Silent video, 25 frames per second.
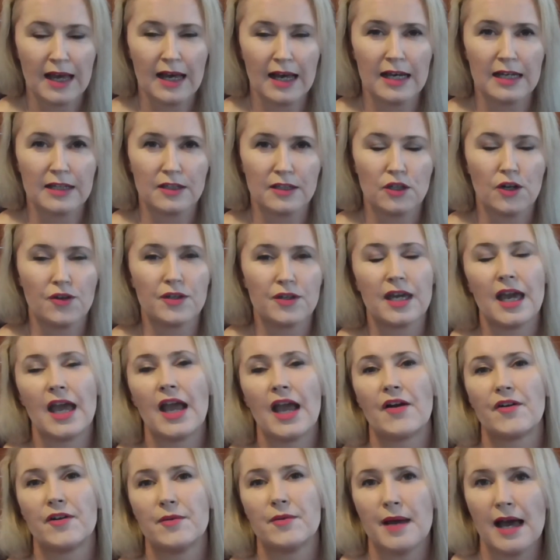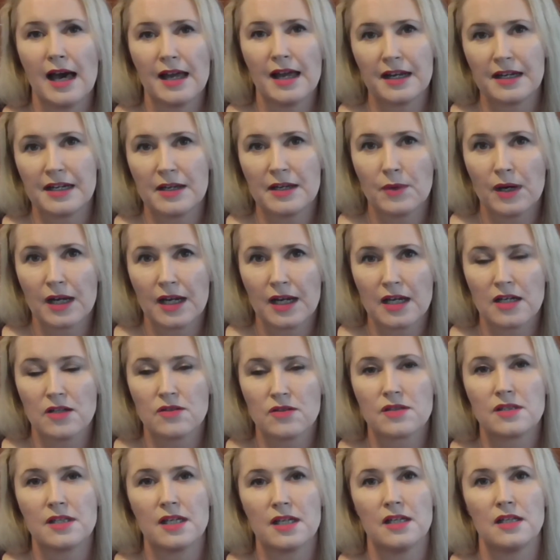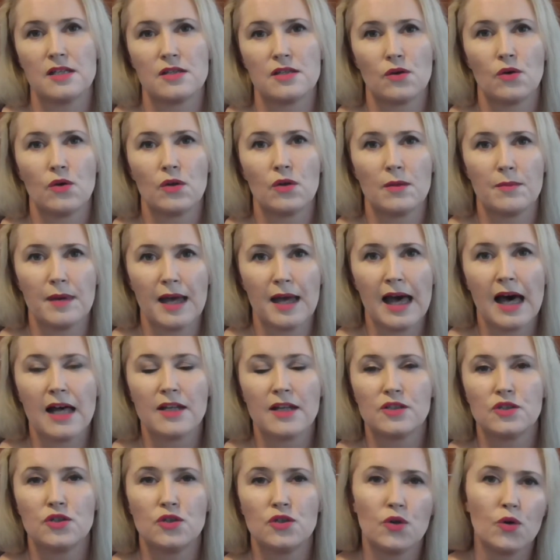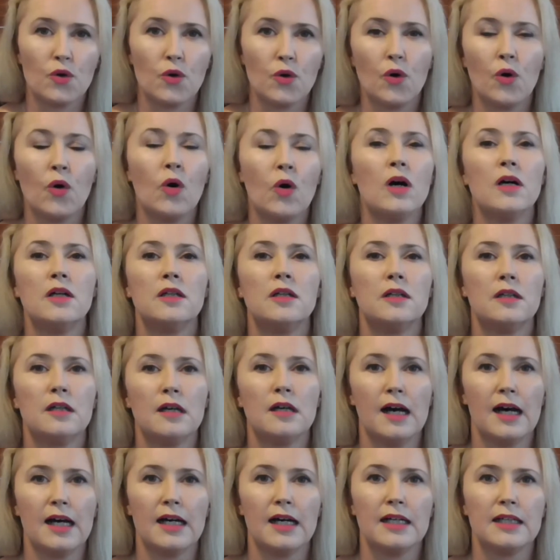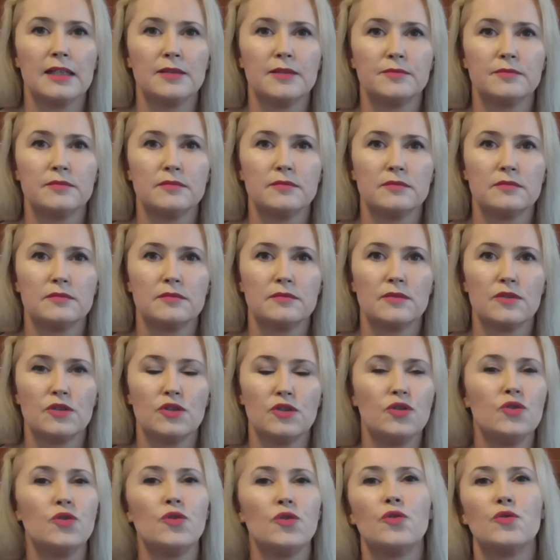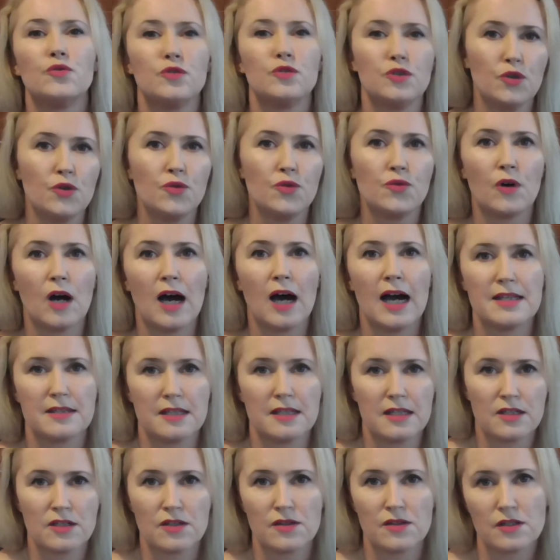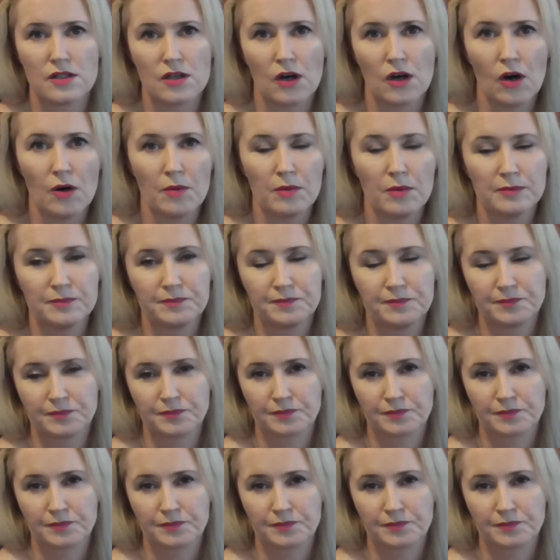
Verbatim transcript: Uh, you don't care about anyone else. It is all about your um, you you rising to the top.